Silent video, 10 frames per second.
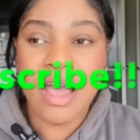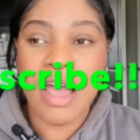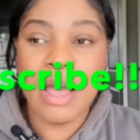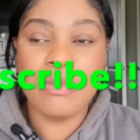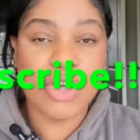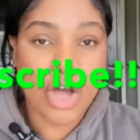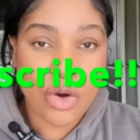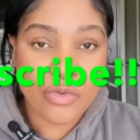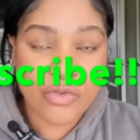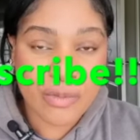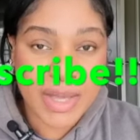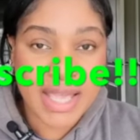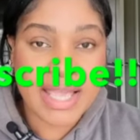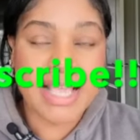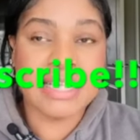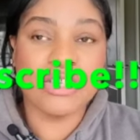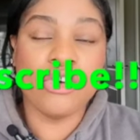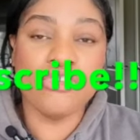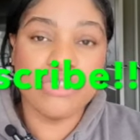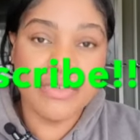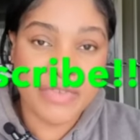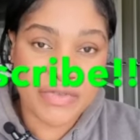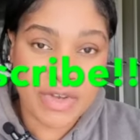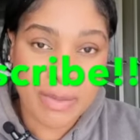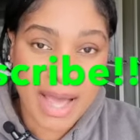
Um, the goal for me is 150